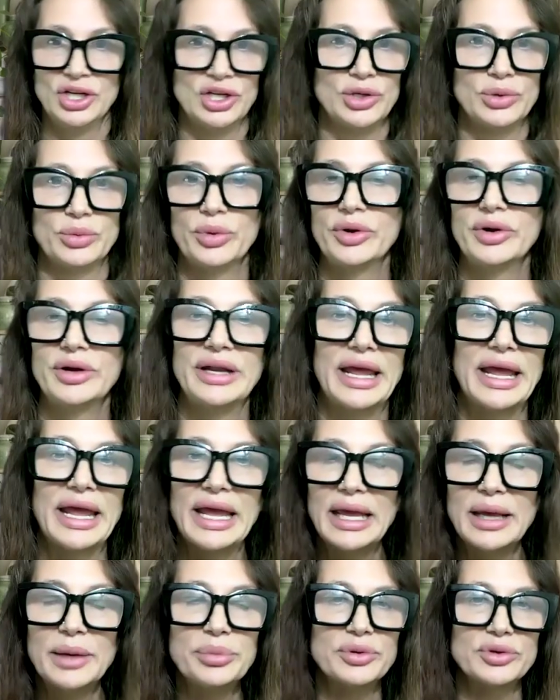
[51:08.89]
You weren't
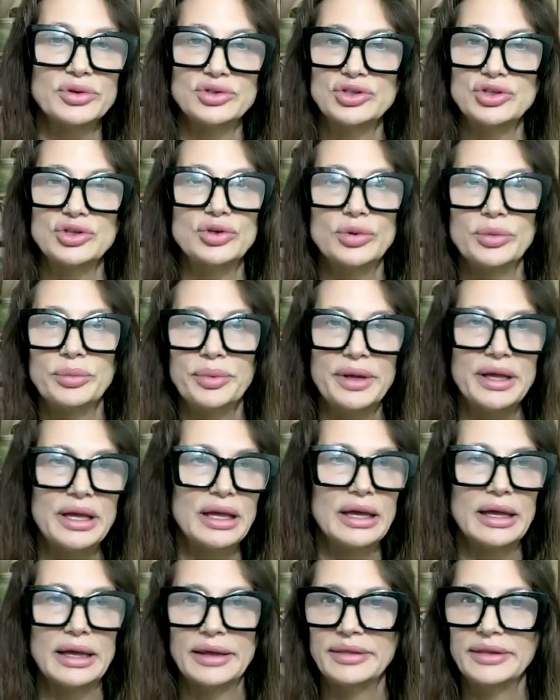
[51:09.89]
able to
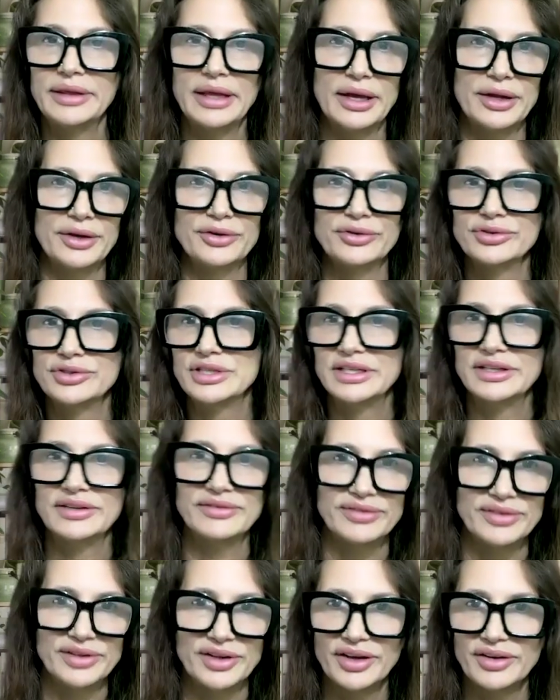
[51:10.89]
be in the energy
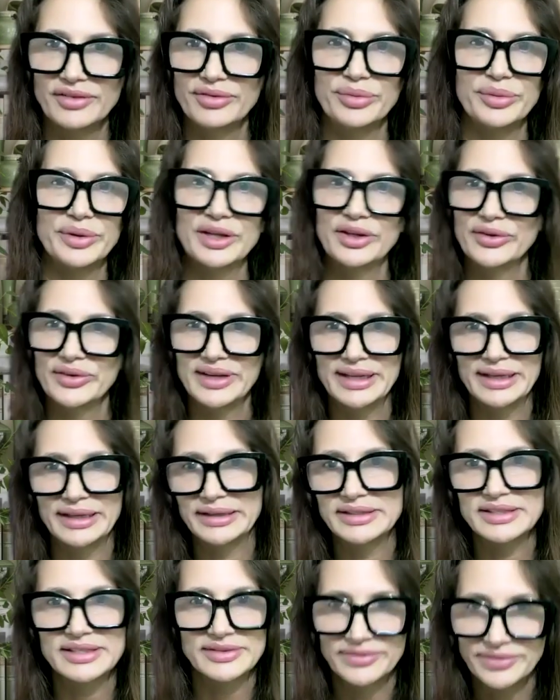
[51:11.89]
of love when you're
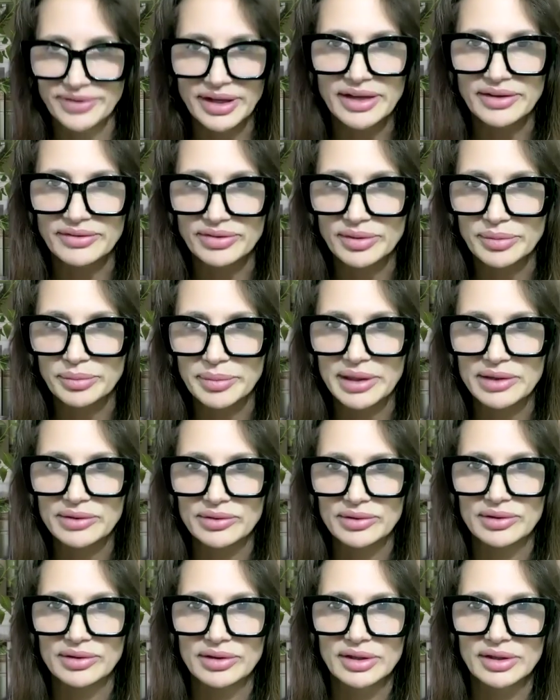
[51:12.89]
in survival mode.